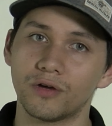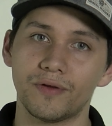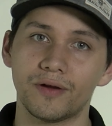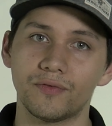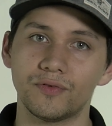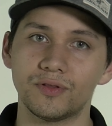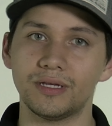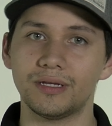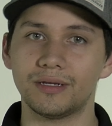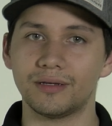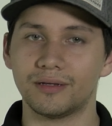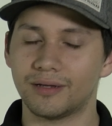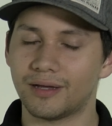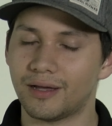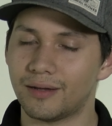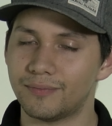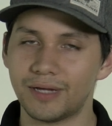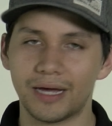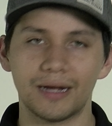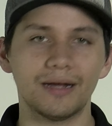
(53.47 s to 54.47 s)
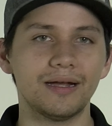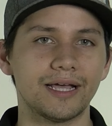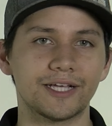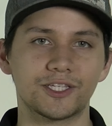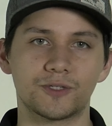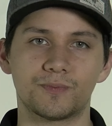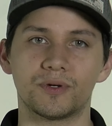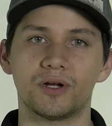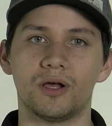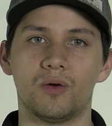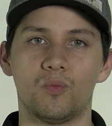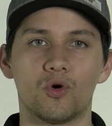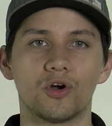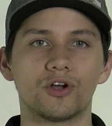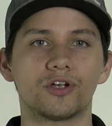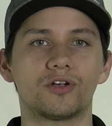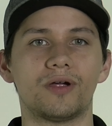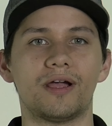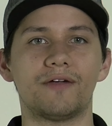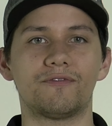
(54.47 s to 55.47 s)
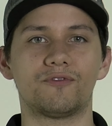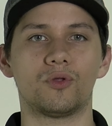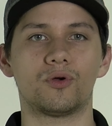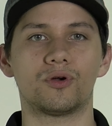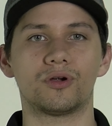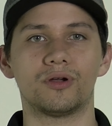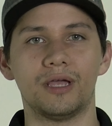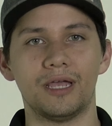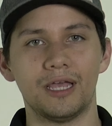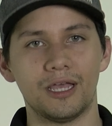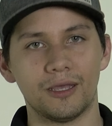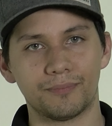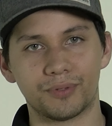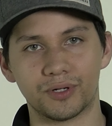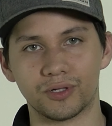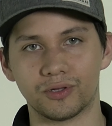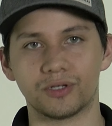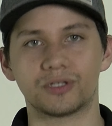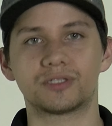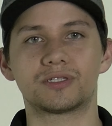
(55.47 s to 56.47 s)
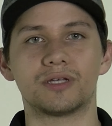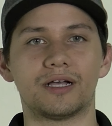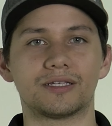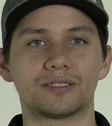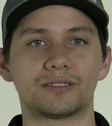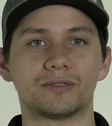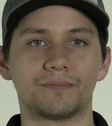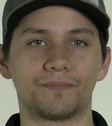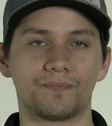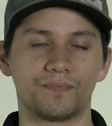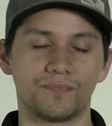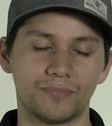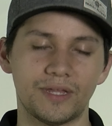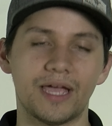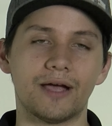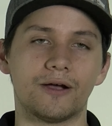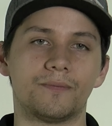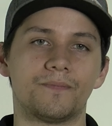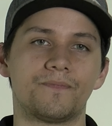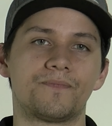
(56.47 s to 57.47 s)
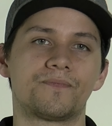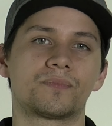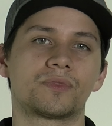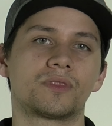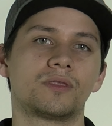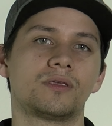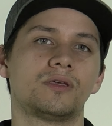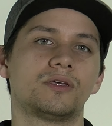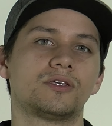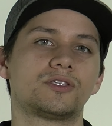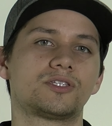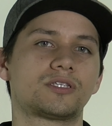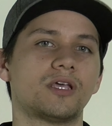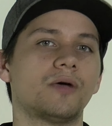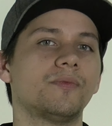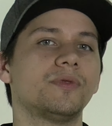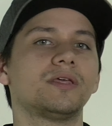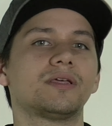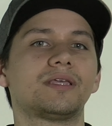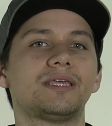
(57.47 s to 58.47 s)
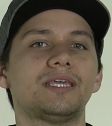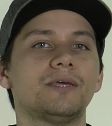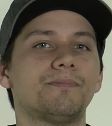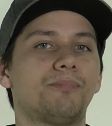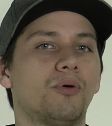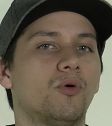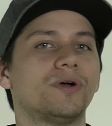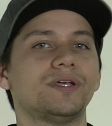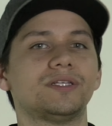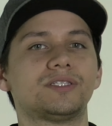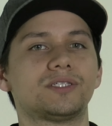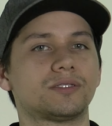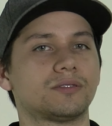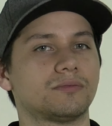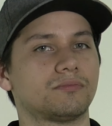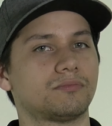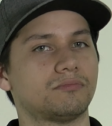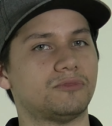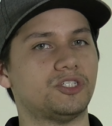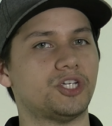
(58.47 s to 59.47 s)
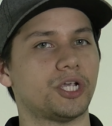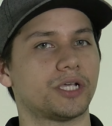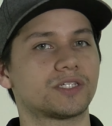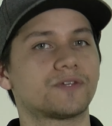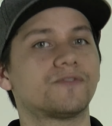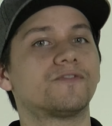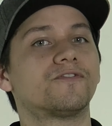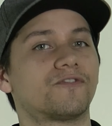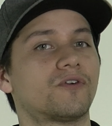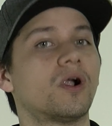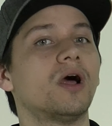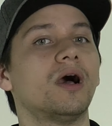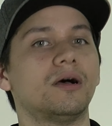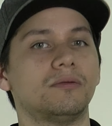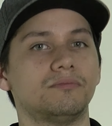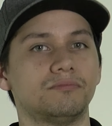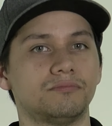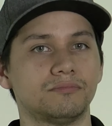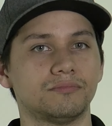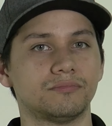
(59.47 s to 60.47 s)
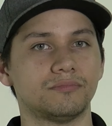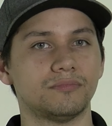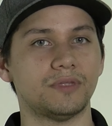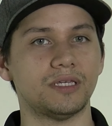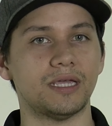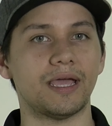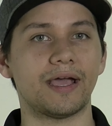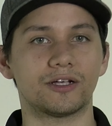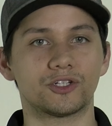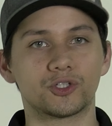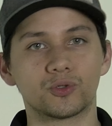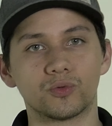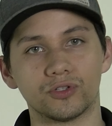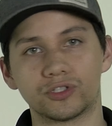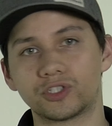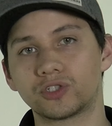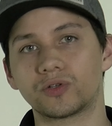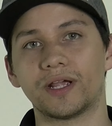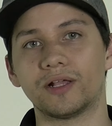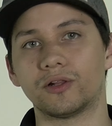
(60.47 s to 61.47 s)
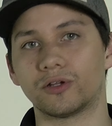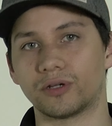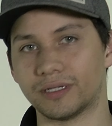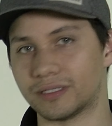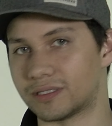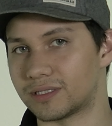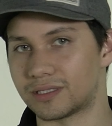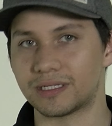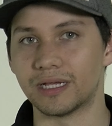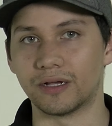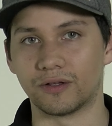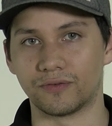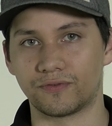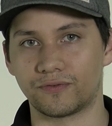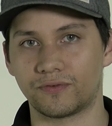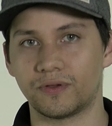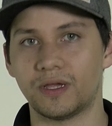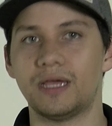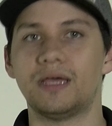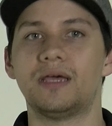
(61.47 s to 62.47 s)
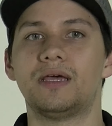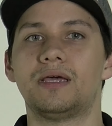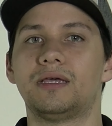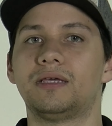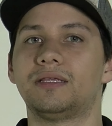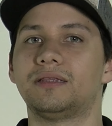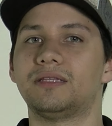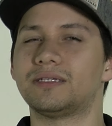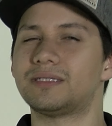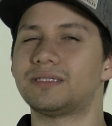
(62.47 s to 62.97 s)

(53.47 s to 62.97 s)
of everything. I'm not an expert on Warcraft lore, but it looks awesome. Now, some of the key points just from the actual trailer itself. The